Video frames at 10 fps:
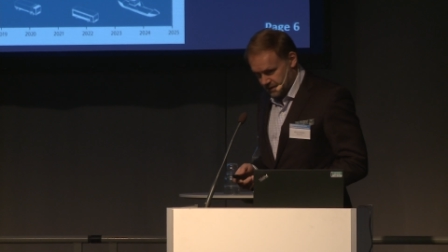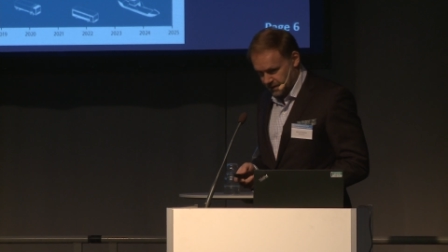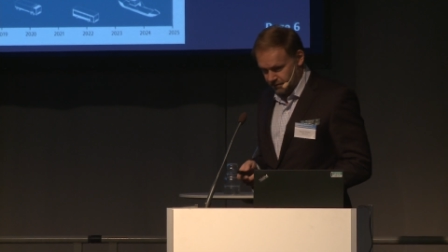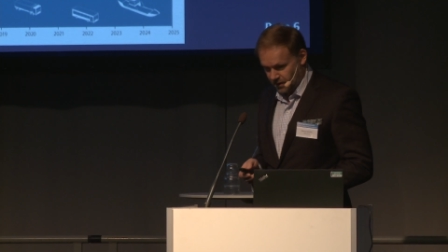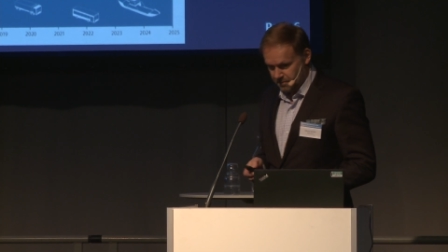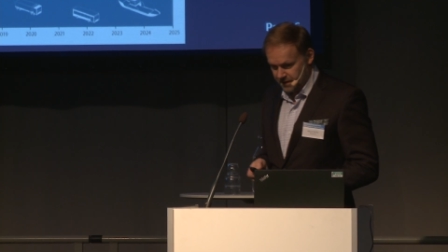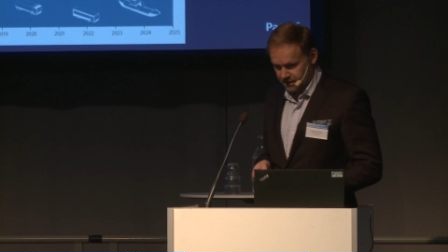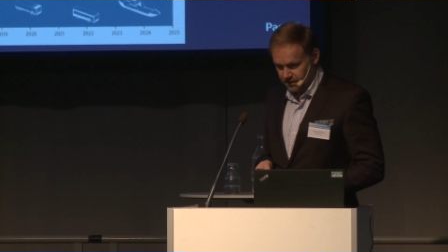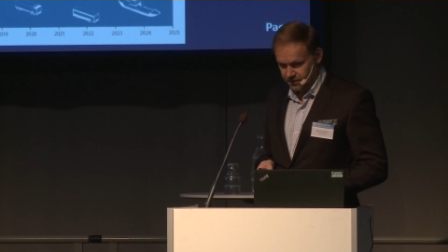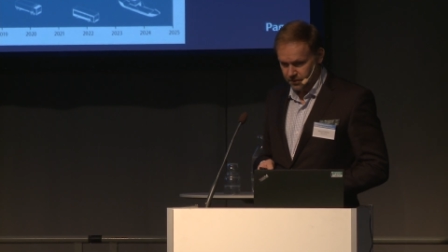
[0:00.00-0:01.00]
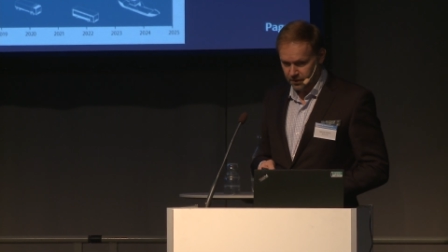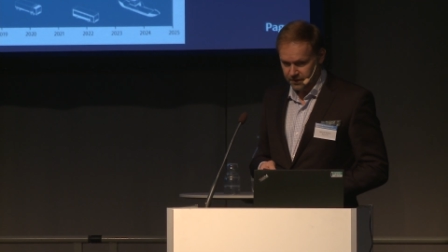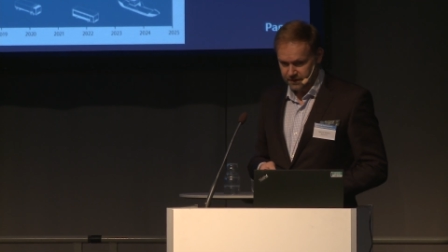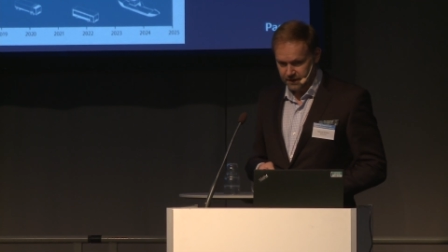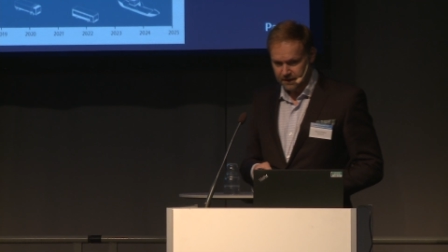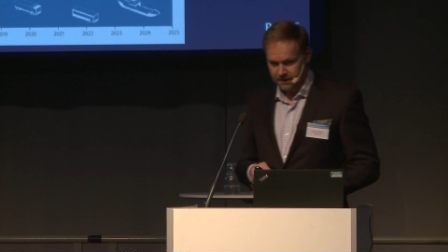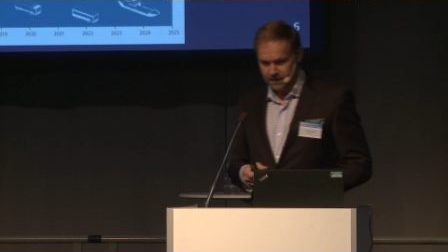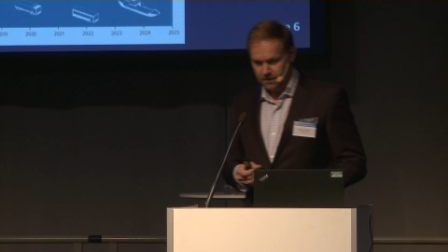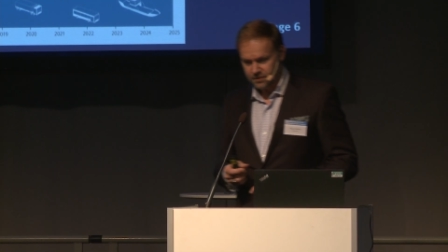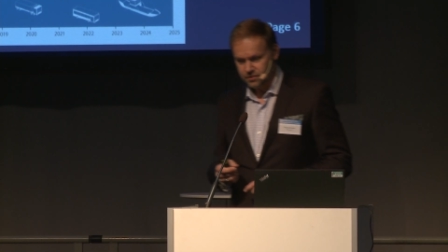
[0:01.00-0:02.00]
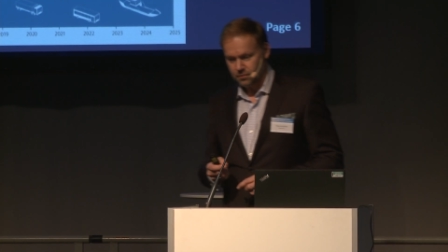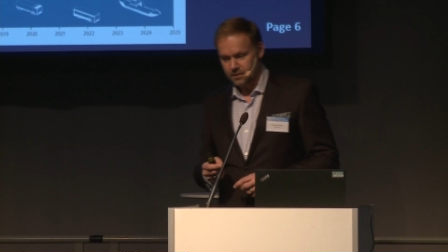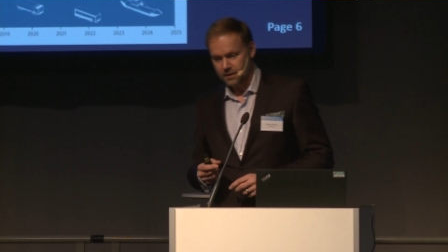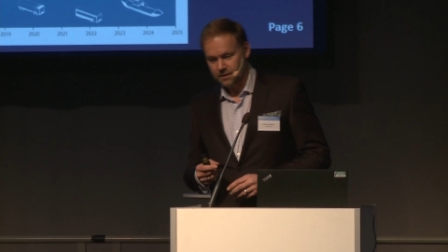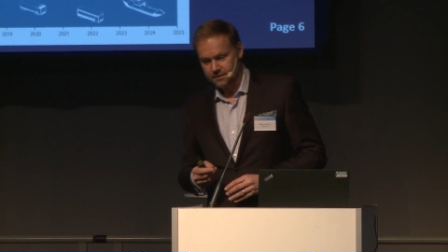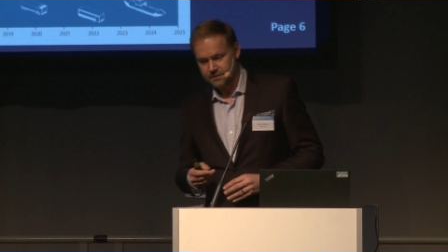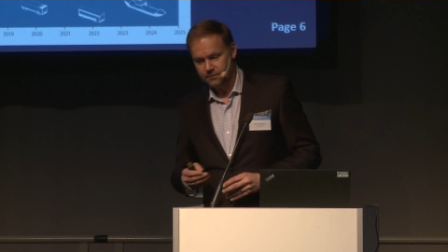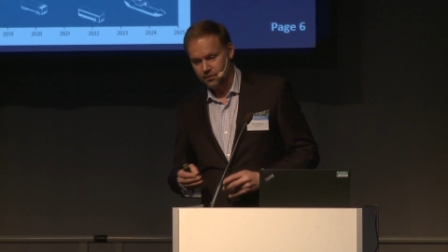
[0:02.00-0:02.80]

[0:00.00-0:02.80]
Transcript: Environmental Authority, and they are showing us